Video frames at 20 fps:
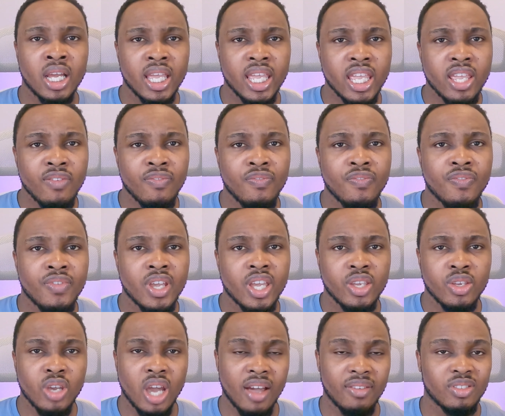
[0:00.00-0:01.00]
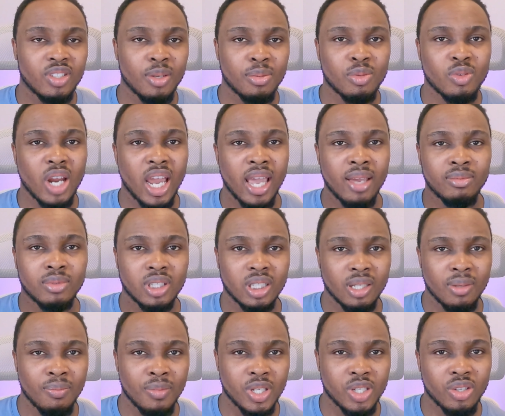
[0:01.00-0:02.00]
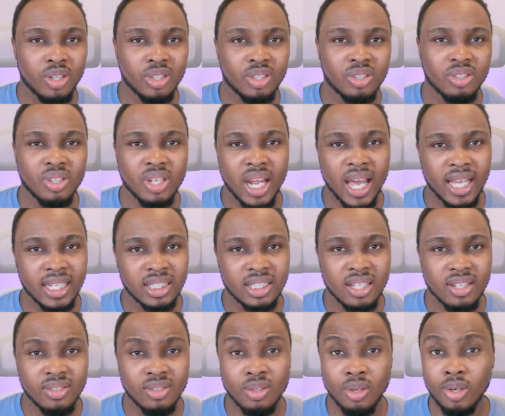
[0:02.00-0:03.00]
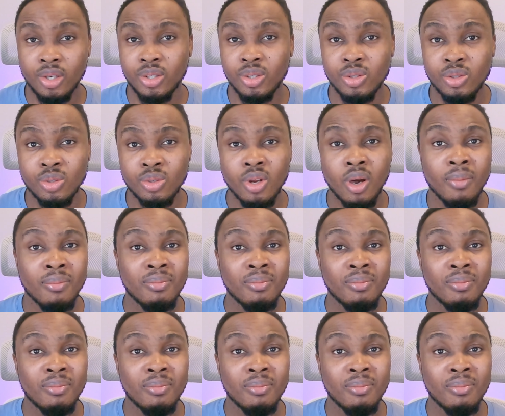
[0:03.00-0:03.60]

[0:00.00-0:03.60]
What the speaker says: If you haven't subscribed, be sure to do that so you do not